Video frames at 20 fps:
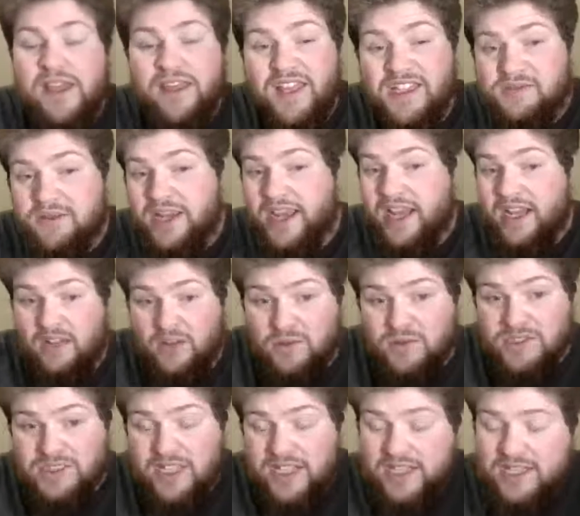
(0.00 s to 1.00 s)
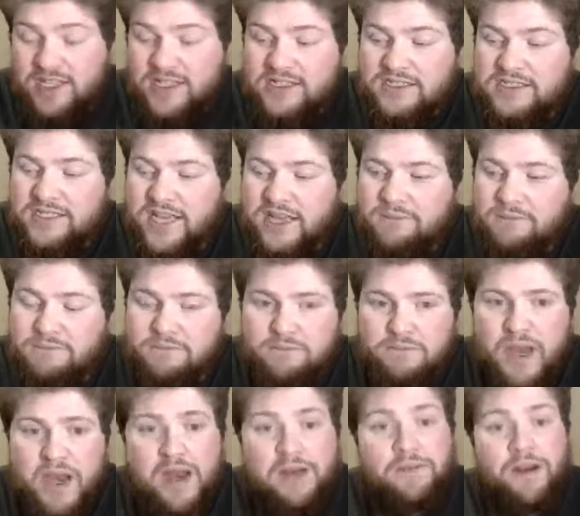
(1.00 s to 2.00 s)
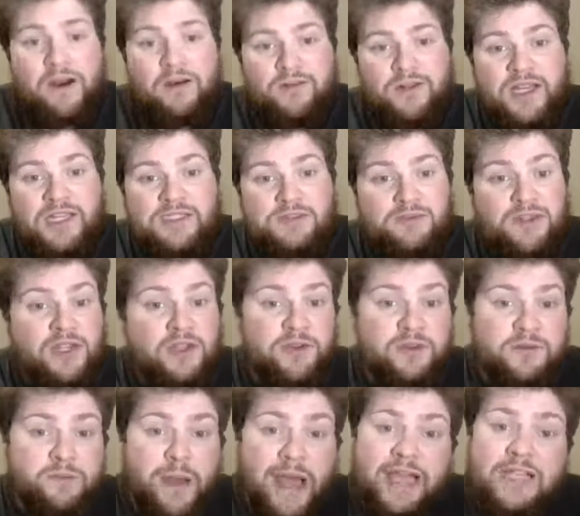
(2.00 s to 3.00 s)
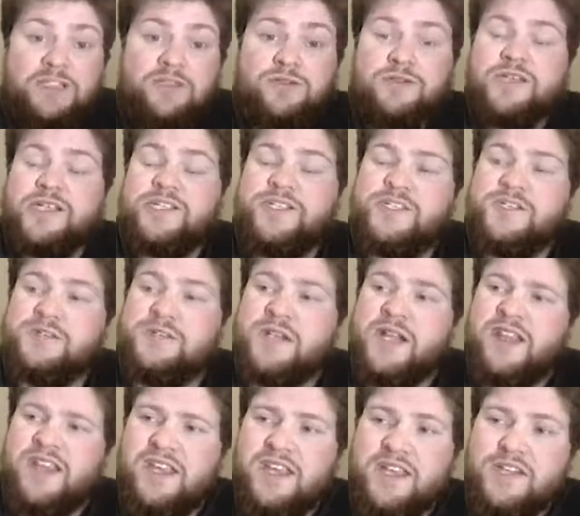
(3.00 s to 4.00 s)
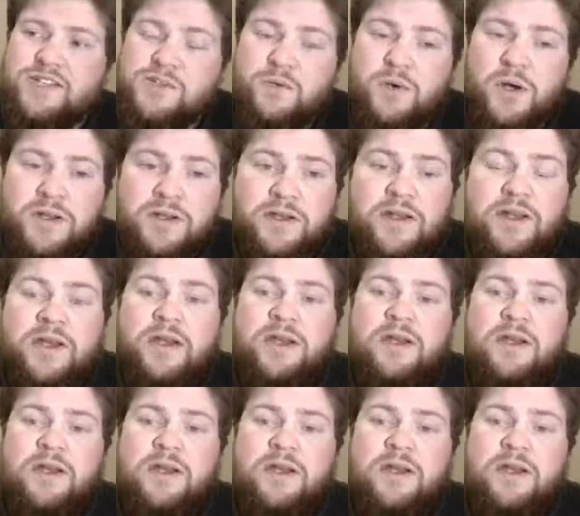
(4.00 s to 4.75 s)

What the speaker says: That's what it kind of looks like, because Mary Marvel has a really good backstory issue, and I think issue 1,